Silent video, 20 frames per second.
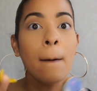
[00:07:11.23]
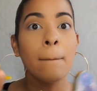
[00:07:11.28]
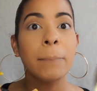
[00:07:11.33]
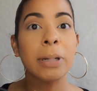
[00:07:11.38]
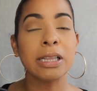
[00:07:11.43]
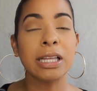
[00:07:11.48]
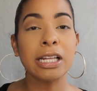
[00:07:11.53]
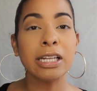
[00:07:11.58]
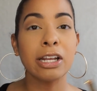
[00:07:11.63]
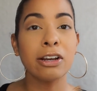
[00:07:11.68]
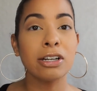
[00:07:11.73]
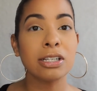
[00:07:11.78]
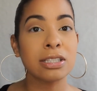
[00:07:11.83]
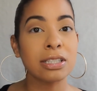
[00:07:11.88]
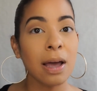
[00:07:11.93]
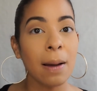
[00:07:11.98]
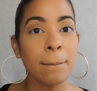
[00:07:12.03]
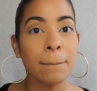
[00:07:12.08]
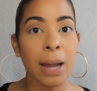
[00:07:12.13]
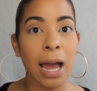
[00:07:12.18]
But then there are
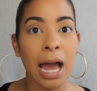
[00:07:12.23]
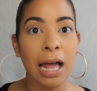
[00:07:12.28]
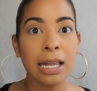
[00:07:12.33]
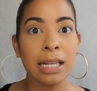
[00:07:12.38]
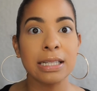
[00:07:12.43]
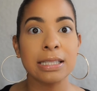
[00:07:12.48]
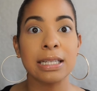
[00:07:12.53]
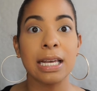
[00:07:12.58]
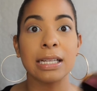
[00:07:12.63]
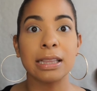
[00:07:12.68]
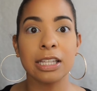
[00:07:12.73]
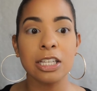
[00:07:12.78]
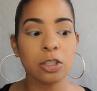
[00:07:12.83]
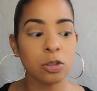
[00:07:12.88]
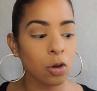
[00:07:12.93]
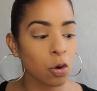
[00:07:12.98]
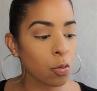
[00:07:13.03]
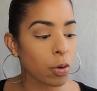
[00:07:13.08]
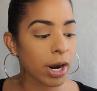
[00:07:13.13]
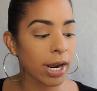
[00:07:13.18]
some palettes like this
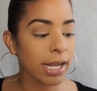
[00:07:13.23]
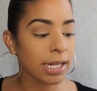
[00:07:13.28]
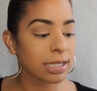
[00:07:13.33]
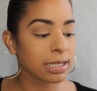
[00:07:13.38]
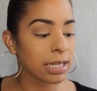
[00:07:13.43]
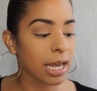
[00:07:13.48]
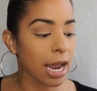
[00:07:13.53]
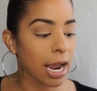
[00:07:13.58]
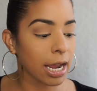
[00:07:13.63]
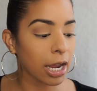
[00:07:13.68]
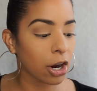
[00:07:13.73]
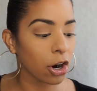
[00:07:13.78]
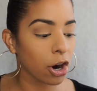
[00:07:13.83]
one where it's like,